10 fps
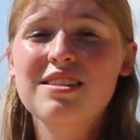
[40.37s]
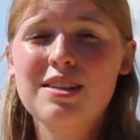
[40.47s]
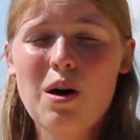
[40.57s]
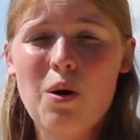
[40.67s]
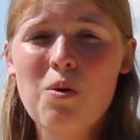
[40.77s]

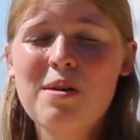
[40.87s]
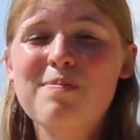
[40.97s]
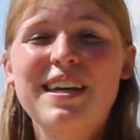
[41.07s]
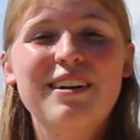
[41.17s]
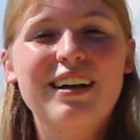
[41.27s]
So,
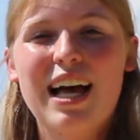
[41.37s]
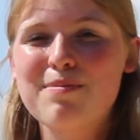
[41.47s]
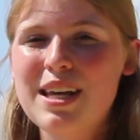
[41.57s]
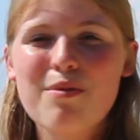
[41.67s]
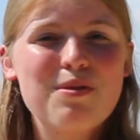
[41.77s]
Peter
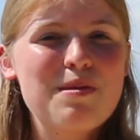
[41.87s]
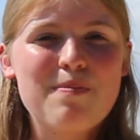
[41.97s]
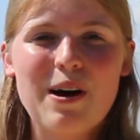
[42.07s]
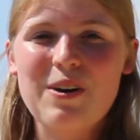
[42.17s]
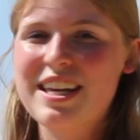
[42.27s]
climbs out from the
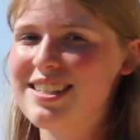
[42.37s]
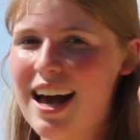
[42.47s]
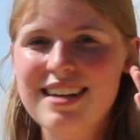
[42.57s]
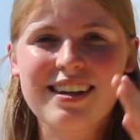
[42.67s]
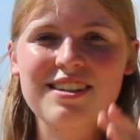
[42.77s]
boat, his
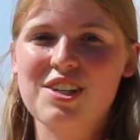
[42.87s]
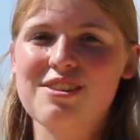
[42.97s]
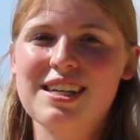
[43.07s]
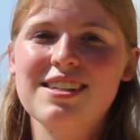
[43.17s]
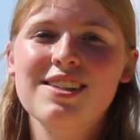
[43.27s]
eyes on
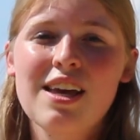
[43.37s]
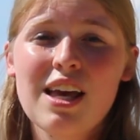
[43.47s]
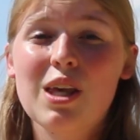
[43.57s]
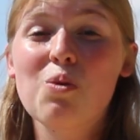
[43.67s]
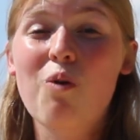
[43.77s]
Jesus.
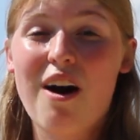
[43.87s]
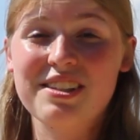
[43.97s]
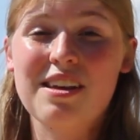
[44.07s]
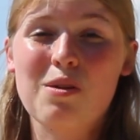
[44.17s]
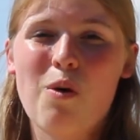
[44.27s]
He
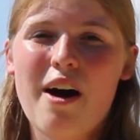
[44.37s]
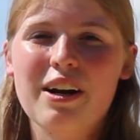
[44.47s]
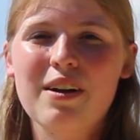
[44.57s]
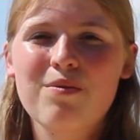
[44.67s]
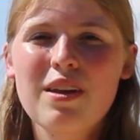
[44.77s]
walks on the
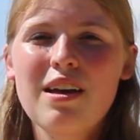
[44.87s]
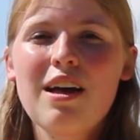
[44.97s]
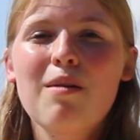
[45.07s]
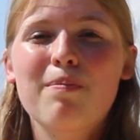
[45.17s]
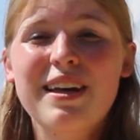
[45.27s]
water.
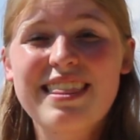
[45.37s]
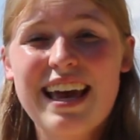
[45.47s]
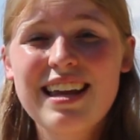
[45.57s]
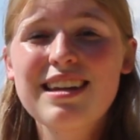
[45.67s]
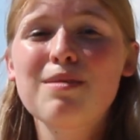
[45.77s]
But
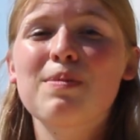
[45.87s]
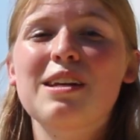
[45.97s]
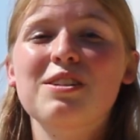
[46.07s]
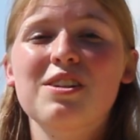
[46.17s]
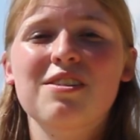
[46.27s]
then,
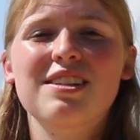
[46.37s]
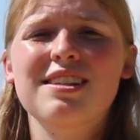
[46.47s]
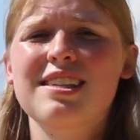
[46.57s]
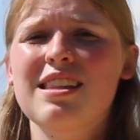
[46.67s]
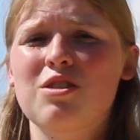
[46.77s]
Peter starts
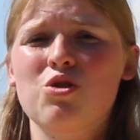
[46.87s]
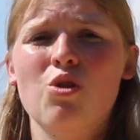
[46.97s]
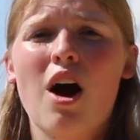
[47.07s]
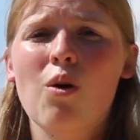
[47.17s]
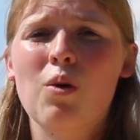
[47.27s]
to see the
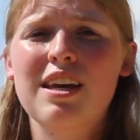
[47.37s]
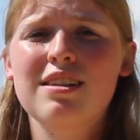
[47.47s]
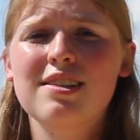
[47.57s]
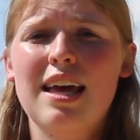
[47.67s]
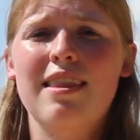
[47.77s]
strong
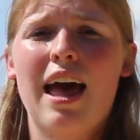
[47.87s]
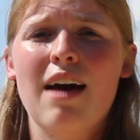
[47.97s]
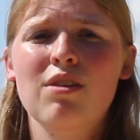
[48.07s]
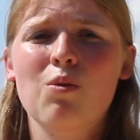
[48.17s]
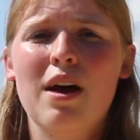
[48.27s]
winds and the
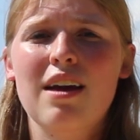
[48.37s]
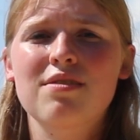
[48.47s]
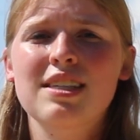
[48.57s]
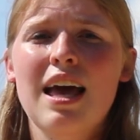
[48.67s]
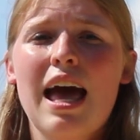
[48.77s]
heavy
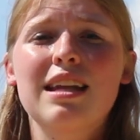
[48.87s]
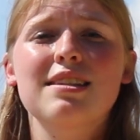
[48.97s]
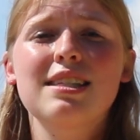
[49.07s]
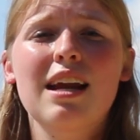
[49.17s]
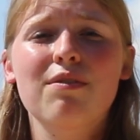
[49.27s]
waves, and
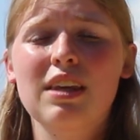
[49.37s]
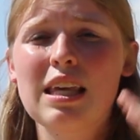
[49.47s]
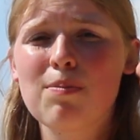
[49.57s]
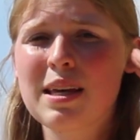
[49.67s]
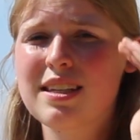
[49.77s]
instead of
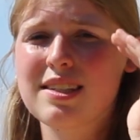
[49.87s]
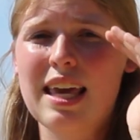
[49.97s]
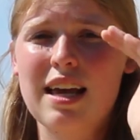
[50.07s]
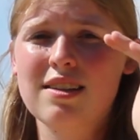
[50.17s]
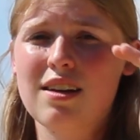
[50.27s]
keeping his
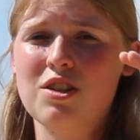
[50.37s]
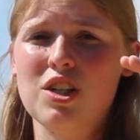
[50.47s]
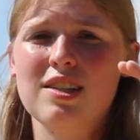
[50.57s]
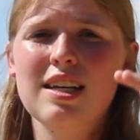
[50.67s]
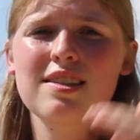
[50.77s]
gaze on
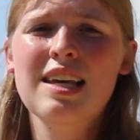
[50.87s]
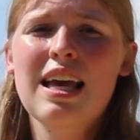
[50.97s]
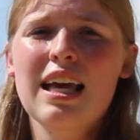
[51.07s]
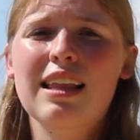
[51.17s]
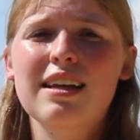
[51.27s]
Jesus,
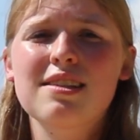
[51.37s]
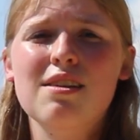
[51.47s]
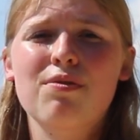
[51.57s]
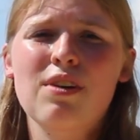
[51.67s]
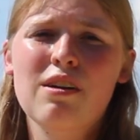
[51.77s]
he lets
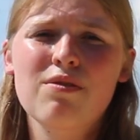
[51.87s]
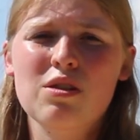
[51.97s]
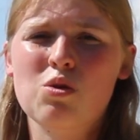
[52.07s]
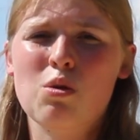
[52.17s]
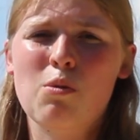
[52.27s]
the fear of
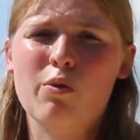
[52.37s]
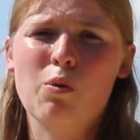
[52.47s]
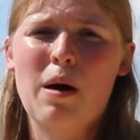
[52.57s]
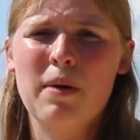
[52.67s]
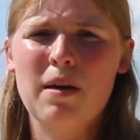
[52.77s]
the storm
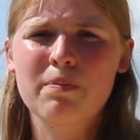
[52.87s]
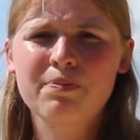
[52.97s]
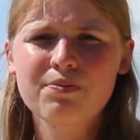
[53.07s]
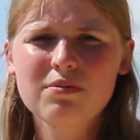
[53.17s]
overwhelm him.